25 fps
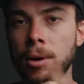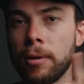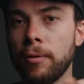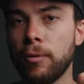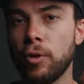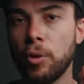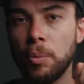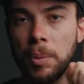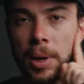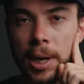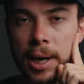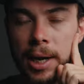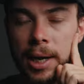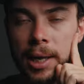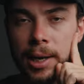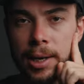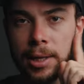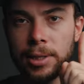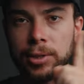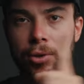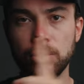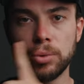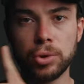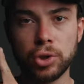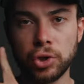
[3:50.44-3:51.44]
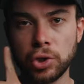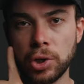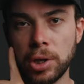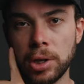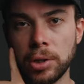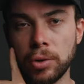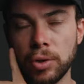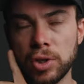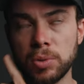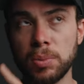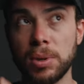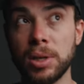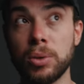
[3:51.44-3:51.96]
from highlights to
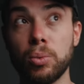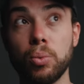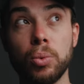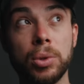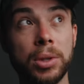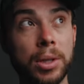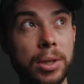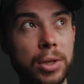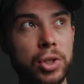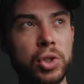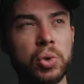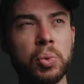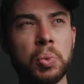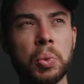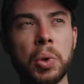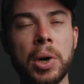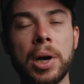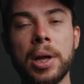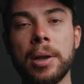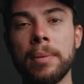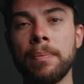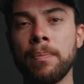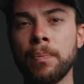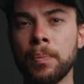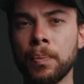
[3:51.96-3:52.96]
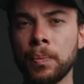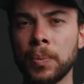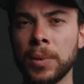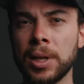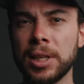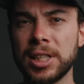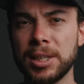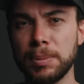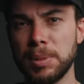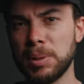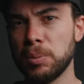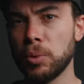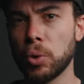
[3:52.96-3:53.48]
shadows, but with this one,
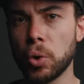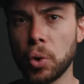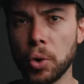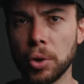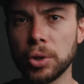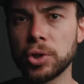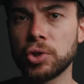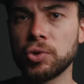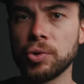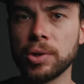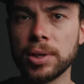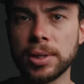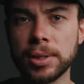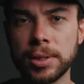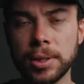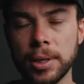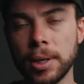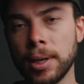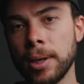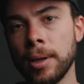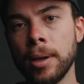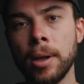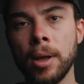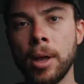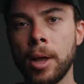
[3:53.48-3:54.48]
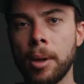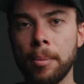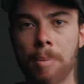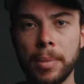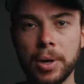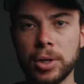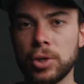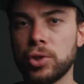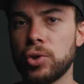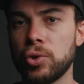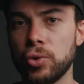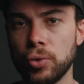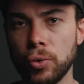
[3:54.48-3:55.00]
it's a bit more contrasty,
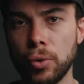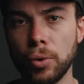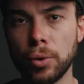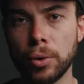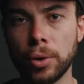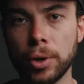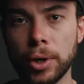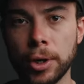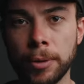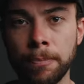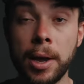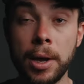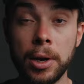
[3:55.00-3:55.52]
much stronger.